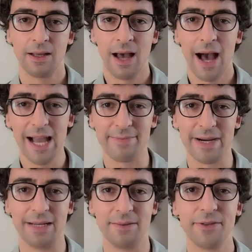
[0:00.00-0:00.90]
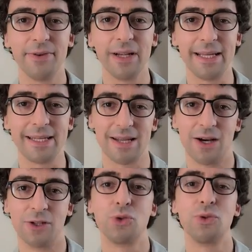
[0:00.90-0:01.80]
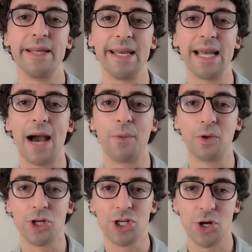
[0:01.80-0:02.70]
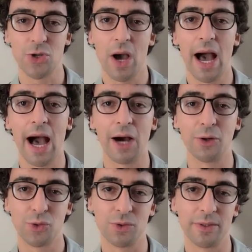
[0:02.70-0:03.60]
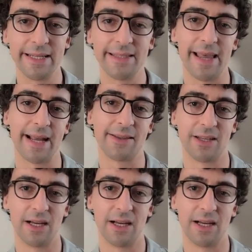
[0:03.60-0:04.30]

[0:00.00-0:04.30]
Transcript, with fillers: Hi, my name is Felix and today I will show you how to detect